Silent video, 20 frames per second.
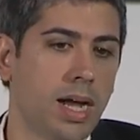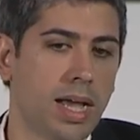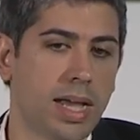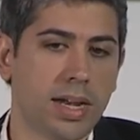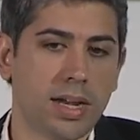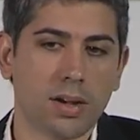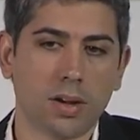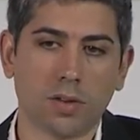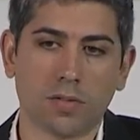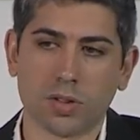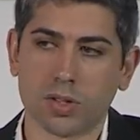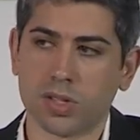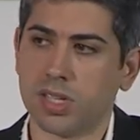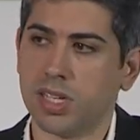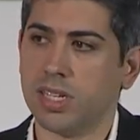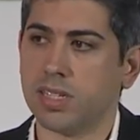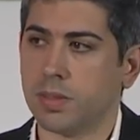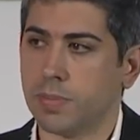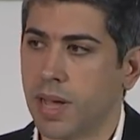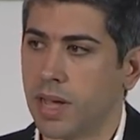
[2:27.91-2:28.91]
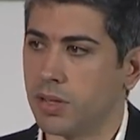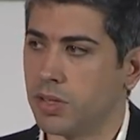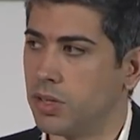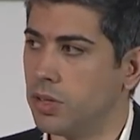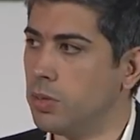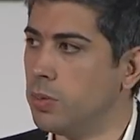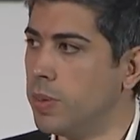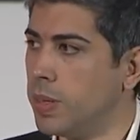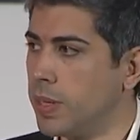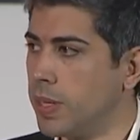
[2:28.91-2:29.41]
and it oversees about
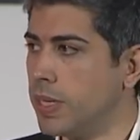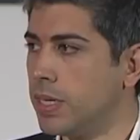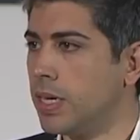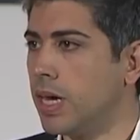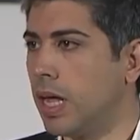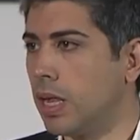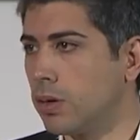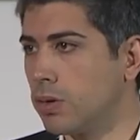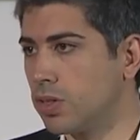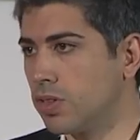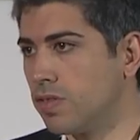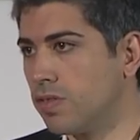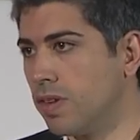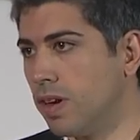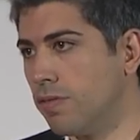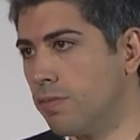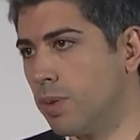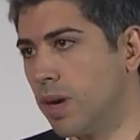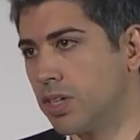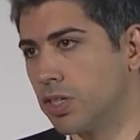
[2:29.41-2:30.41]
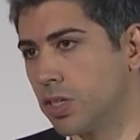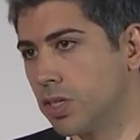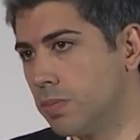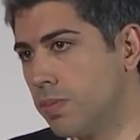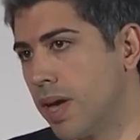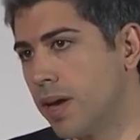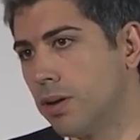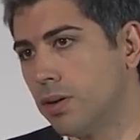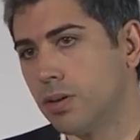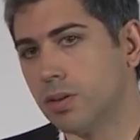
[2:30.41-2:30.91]
$2 billion of precious
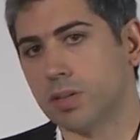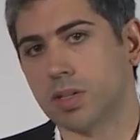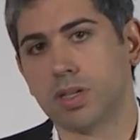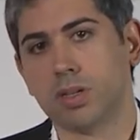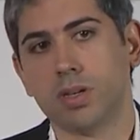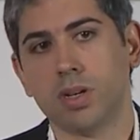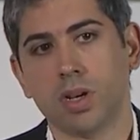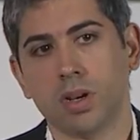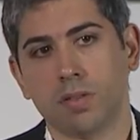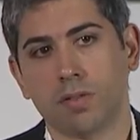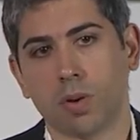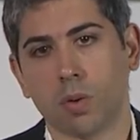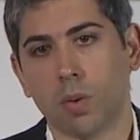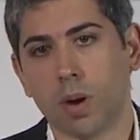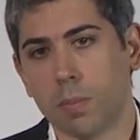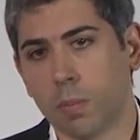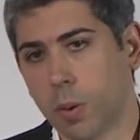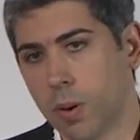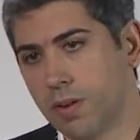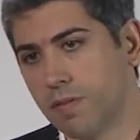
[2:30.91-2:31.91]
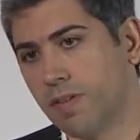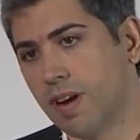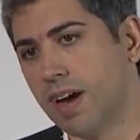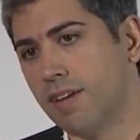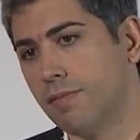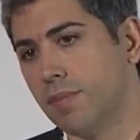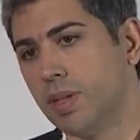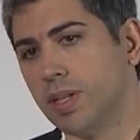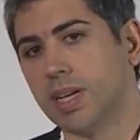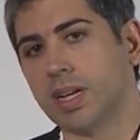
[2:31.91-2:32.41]
metals and for
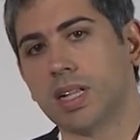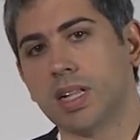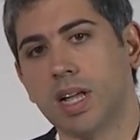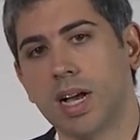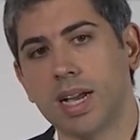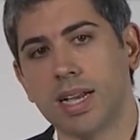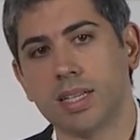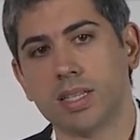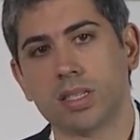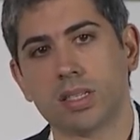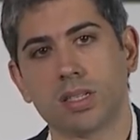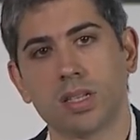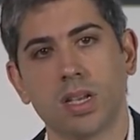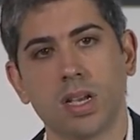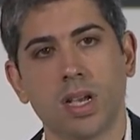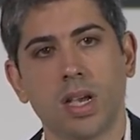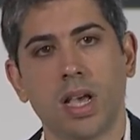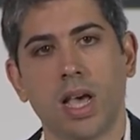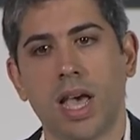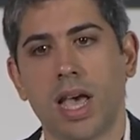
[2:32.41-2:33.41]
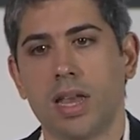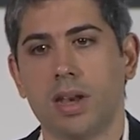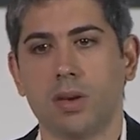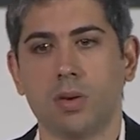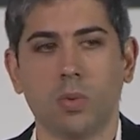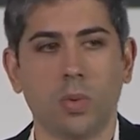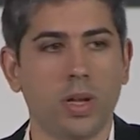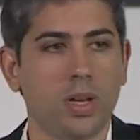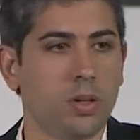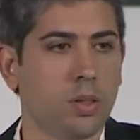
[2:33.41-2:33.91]
1.5 million clients. And
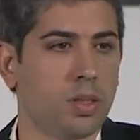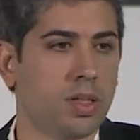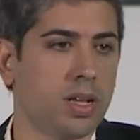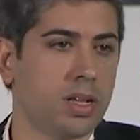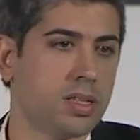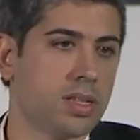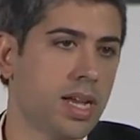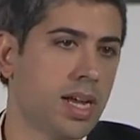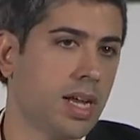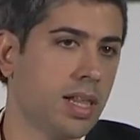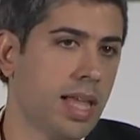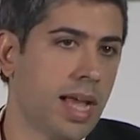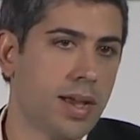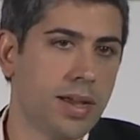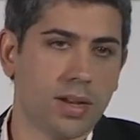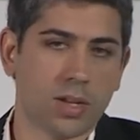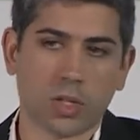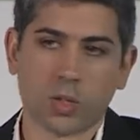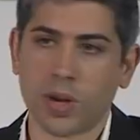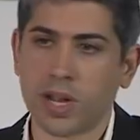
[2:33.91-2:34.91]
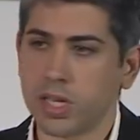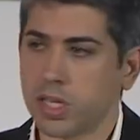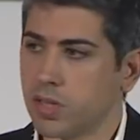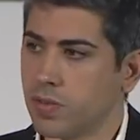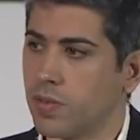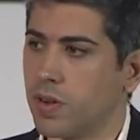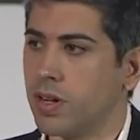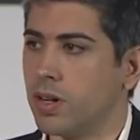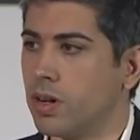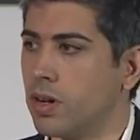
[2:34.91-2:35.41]
we do things like allow you to
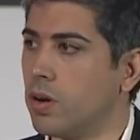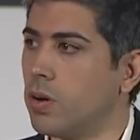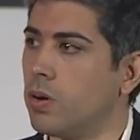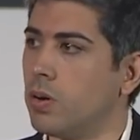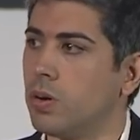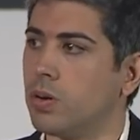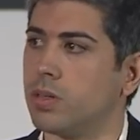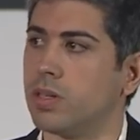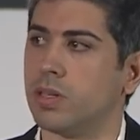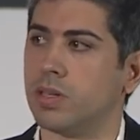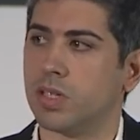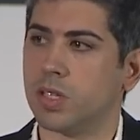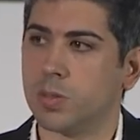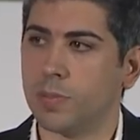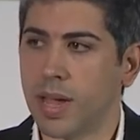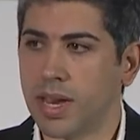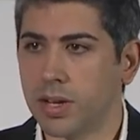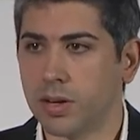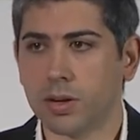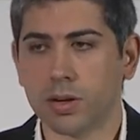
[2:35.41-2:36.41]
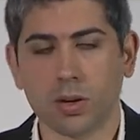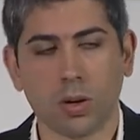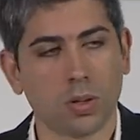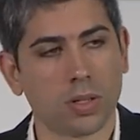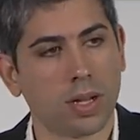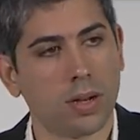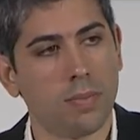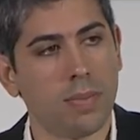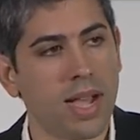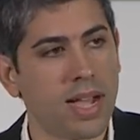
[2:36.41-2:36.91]
transfer your gold and spend your gold
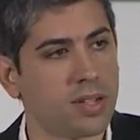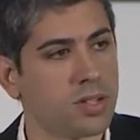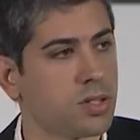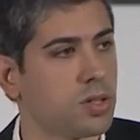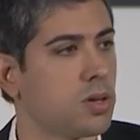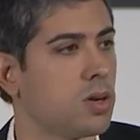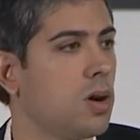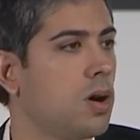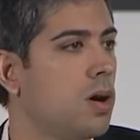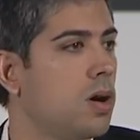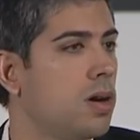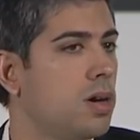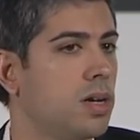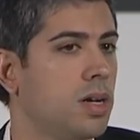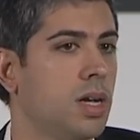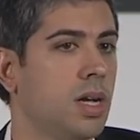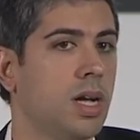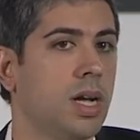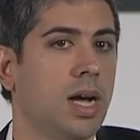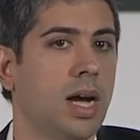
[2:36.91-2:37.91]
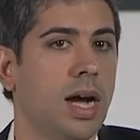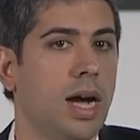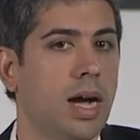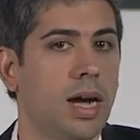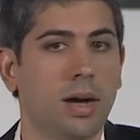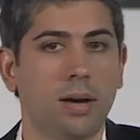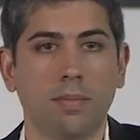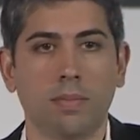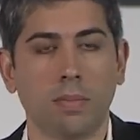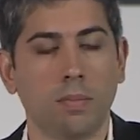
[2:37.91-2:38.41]
on a MasterCard,
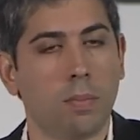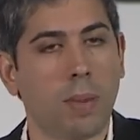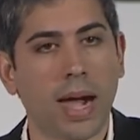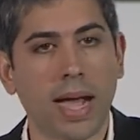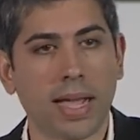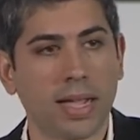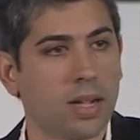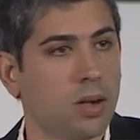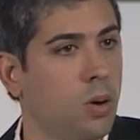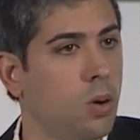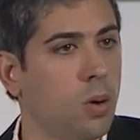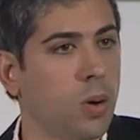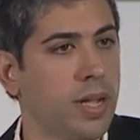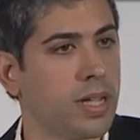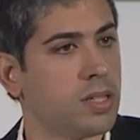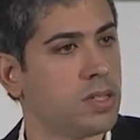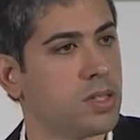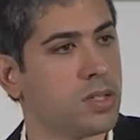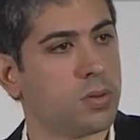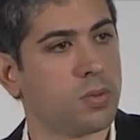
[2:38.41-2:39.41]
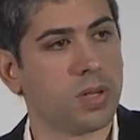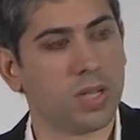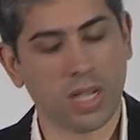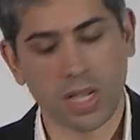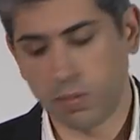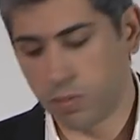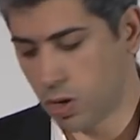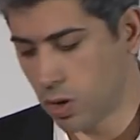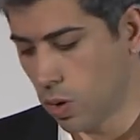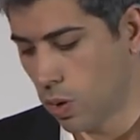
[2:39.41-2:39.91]
buy coins and
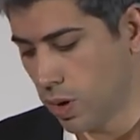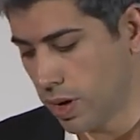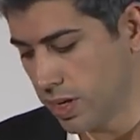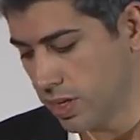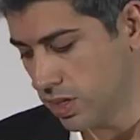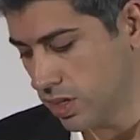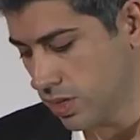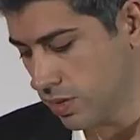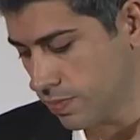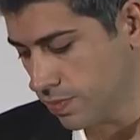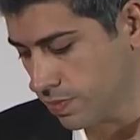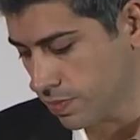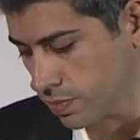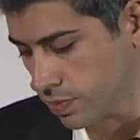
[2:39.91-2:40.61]
redeem coins.